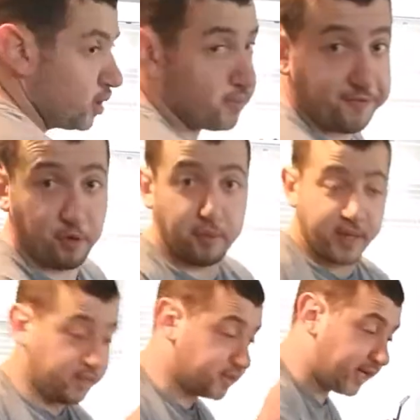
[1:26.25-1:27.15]
Before
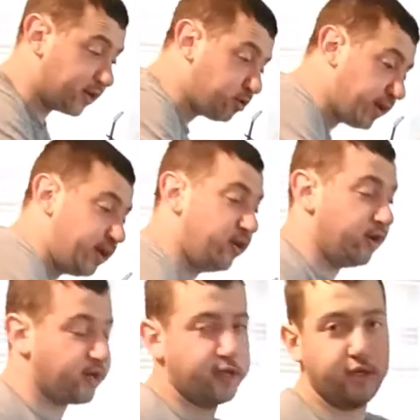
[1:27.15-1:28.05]
we take a quick
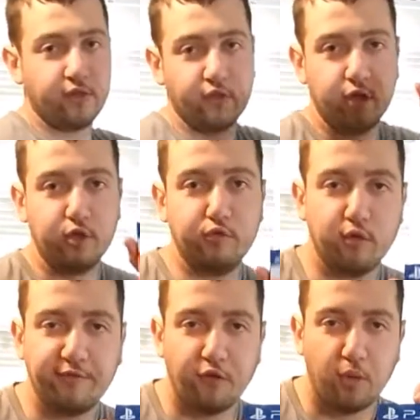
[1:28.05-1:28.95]
look, the new
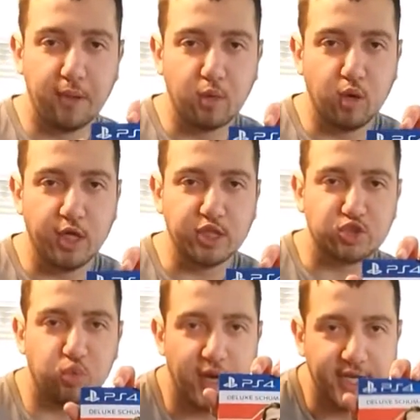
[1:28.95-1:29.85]
Formula 1
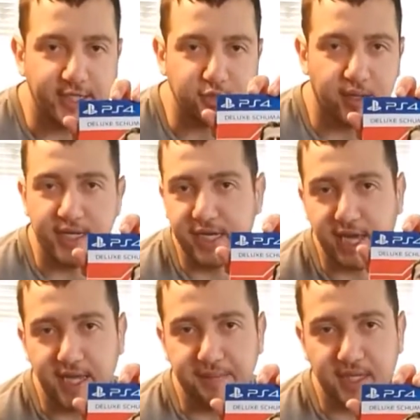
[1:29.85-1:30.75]
2020
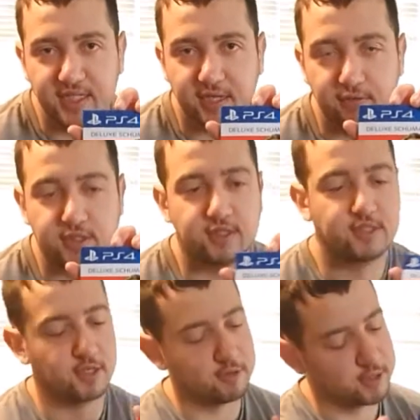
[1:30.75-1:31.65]
game is out.
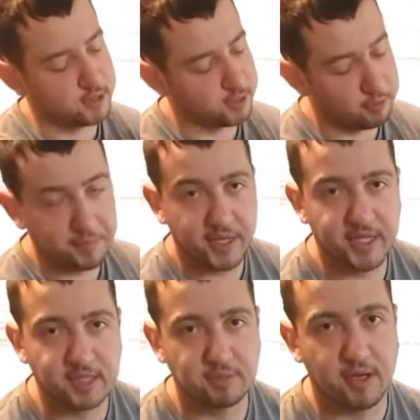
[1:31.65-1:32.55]
So go and pick
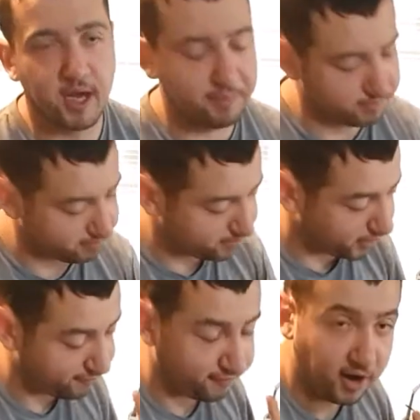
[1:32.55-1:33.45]
this one up. By
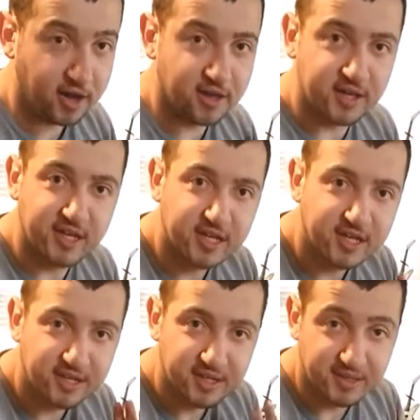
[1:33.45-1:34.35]
far,
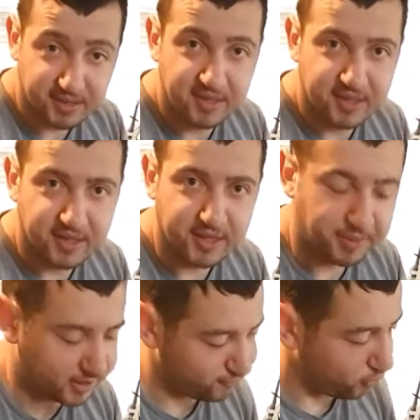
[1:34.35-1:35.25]
the
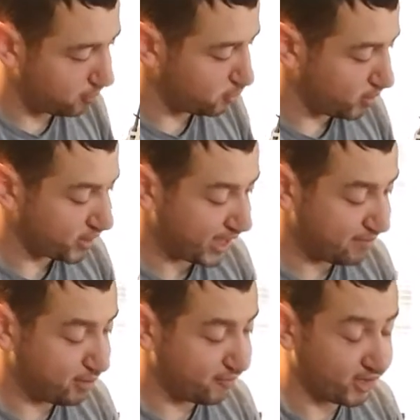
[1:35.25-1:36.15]
best Formula 1
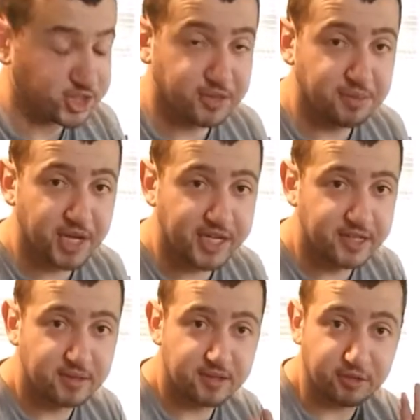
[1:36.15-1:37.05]
game I've actually played.
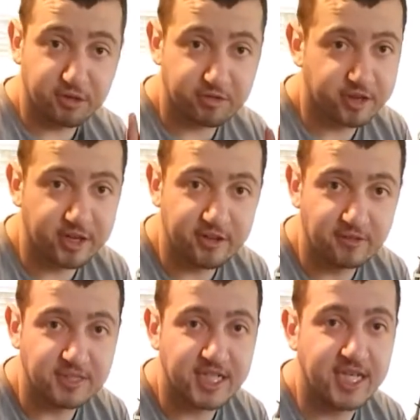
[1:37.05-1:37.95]
You can create your own
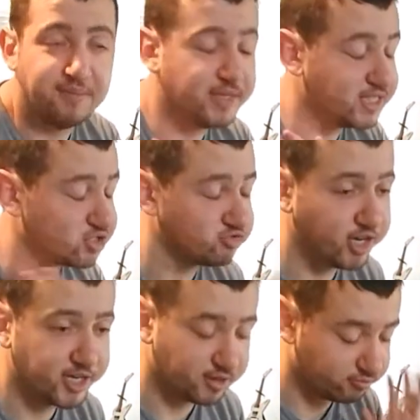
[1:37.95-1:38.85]
team. It's
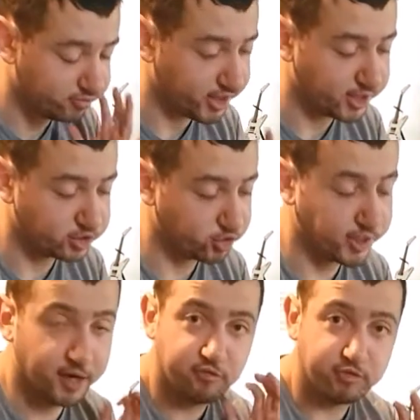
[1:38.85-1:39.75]
great. I'm really enjoying
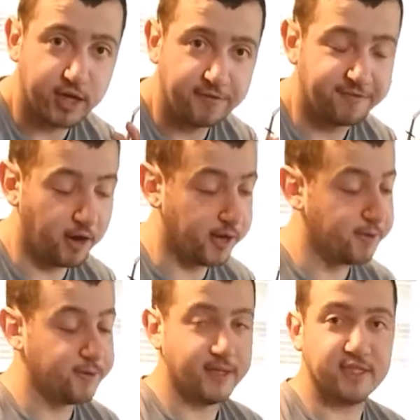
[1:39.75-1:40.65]
it. Really fun.
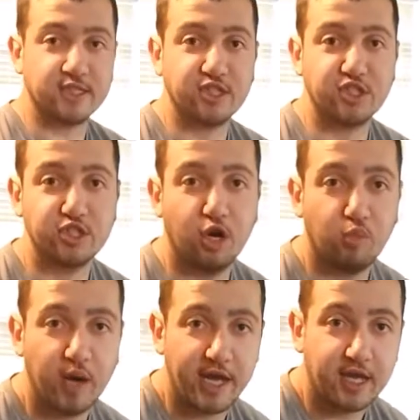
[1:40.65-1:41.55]
This is no
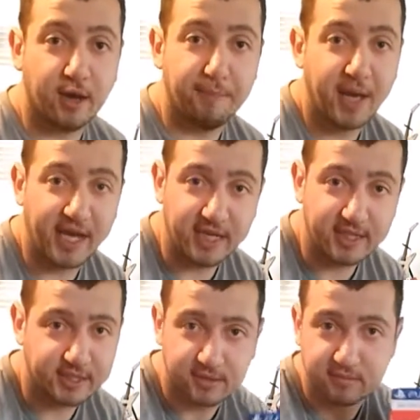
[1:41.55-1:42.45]
way a
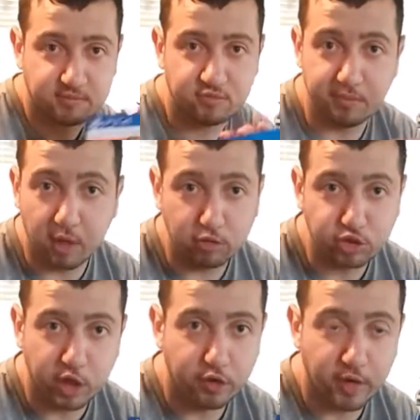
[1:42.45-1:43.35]
paid
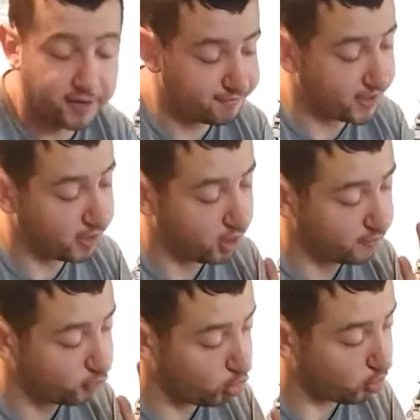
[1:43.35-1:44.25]
promotion or anything.
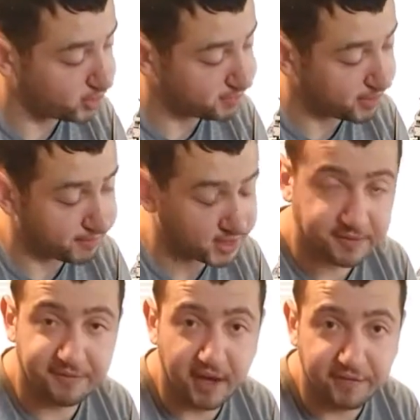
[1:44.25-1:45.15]
I've always been a massive
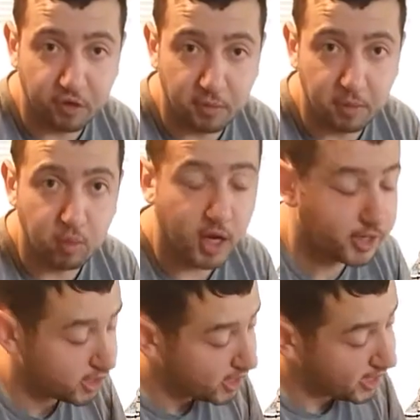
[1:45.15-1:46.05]
fan of Formula 1.
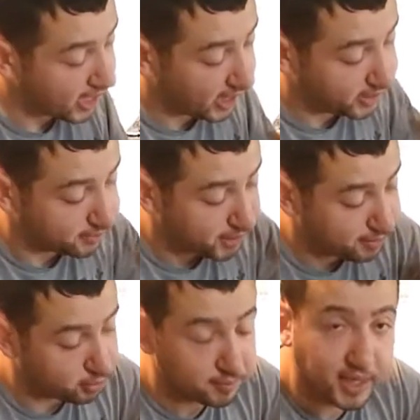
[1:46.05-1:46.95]
And the
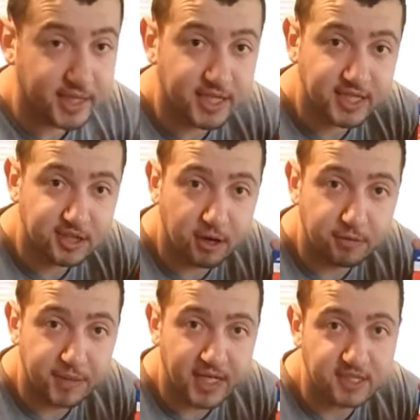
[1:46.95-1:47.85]
people who make this,
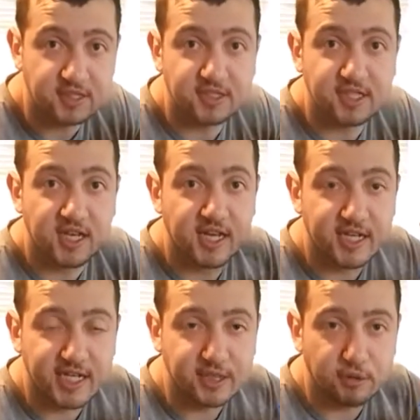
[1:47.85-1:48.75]
Codemasters,
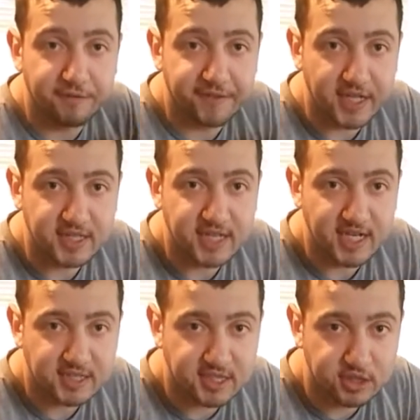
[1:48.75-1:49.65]
they do a
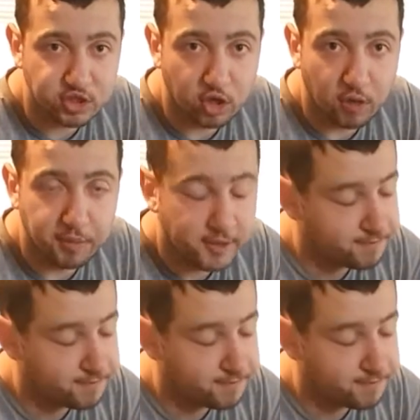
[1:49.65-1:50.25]
fantastic job.